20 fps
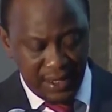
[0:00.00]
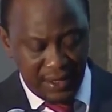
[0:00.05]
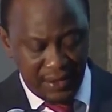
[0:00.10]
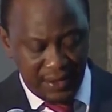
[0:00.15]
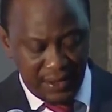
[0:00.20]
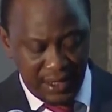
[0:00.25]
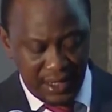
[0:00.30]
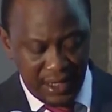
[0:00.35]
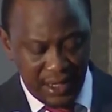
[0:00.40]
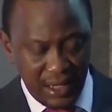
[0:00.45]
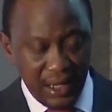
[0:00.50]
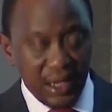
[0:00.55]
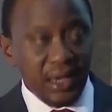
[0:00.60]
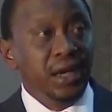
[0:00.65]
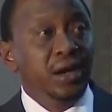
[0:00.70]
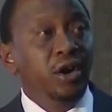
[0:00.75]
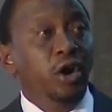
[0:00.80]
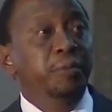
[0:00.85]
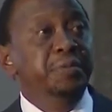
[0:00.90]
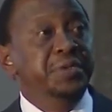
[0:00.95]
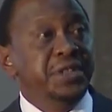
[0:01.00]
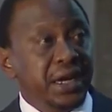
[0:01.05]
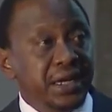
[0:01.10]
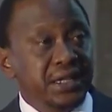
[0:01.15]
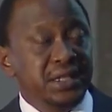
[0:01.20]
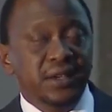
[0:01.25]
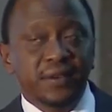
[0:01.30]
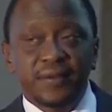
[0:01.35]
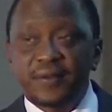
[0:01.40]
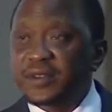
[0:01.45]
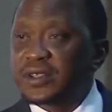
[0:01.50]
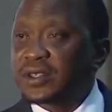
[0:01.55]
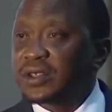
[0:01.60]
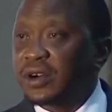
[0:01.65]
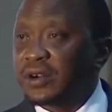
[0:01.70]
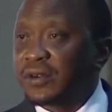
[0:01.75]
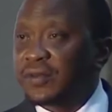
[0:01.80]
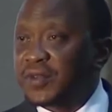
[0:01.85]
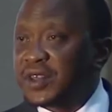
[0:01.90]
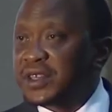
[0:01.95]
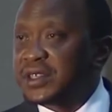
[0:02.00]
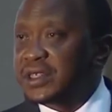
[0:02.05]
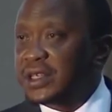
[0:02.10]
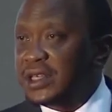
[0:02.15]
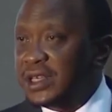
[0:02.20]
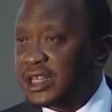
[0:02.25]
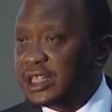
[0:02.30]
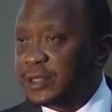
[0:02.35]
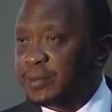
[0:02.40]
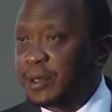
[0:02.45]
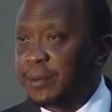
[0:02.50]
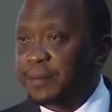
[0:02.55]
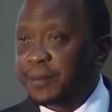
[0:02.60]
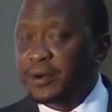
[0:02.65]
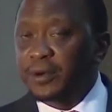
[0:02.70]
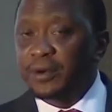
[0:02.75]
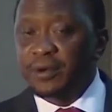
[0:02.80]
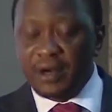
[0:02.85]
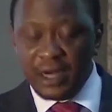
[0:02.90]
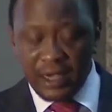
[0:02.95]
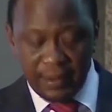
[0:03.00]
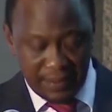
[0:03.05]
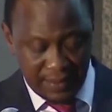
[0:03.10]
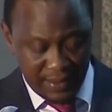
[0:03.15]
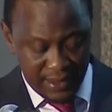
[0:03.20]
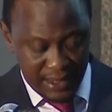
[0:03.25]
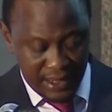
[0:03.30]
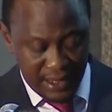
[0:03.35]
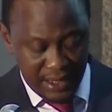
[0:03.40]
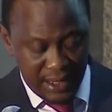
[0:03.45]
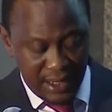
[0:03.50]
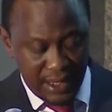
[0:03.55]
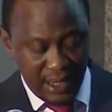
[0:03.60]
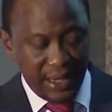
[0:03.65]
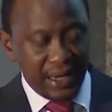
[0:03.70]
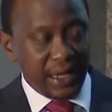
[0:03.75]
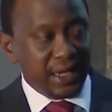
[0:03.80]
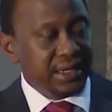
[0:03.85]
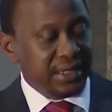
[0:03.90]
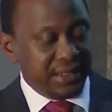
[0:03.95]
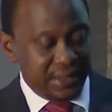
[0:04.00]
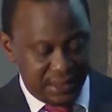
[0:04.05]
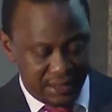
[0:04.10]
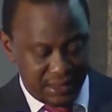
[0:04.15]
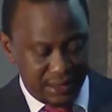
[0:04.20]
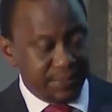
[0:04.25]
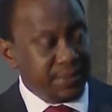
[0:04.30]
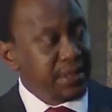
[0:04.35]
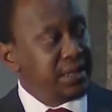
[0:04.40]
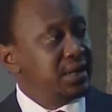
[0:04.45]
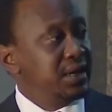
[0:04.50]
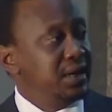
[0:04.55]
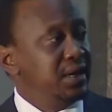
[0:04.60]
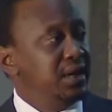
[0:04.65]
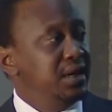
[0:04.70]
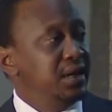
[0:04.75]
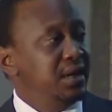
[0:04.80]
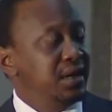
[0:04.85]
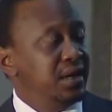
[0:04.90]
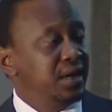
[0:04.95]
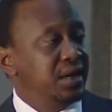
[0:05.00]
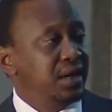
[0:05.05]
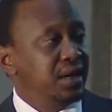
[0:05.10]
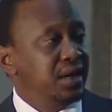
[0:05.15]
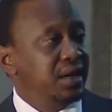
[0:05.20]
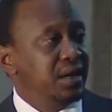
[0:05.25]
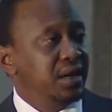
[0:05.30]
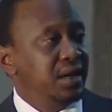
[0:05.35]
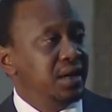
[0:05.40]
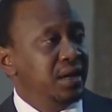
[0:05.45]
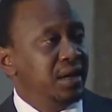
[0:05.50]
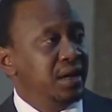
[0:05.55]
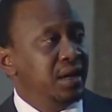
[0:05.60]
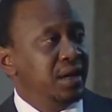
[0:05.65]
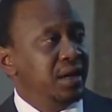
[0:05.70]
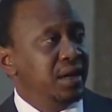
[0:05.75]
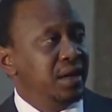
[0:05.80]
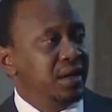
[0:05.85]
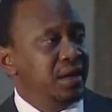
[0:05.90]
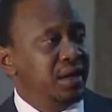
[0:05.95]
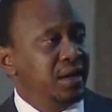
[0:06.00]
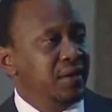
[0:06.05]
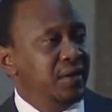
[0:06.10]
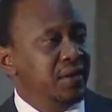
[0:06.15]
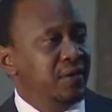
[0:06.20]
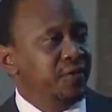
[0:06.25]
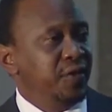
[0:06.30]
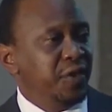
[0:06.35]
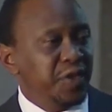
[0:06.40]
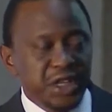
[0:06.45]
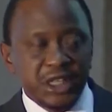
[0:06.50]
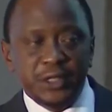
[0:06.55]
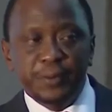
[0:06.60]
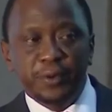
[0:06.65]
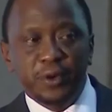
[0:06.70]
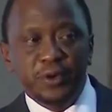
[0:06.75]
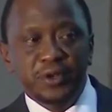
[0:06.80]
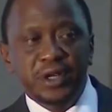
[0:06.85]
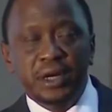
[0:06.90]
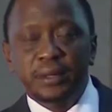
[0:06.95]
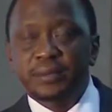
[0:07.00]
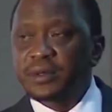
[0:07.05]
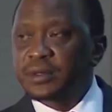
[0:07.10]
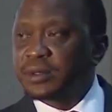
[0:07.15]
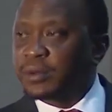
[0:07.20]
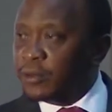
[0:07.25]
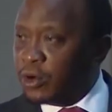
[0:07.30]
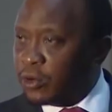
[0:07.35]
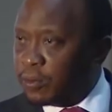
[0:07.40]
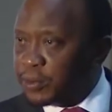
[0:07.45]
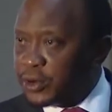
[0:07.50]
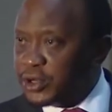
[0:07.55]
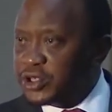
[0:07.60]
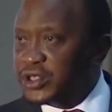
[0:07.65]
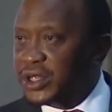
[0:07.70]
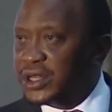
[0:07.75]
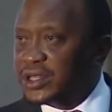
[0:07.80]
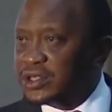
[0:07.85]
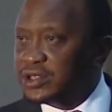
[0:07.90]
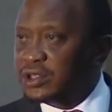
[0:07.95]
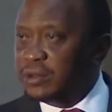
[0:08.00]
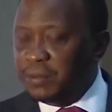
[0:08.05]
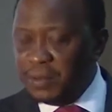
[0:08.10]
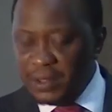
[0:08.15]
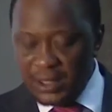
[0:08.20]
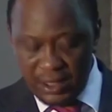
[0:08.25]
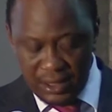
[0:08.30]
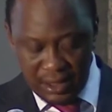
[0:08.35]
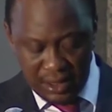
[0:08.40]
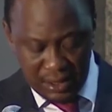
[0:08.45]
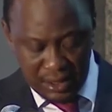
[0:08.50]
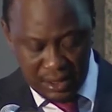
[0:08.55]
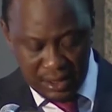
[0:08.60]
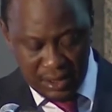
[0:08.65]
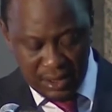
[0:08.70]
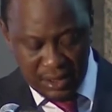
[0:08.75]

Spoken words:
the objectives of this ESP program, and ultimately for these programs or projects to be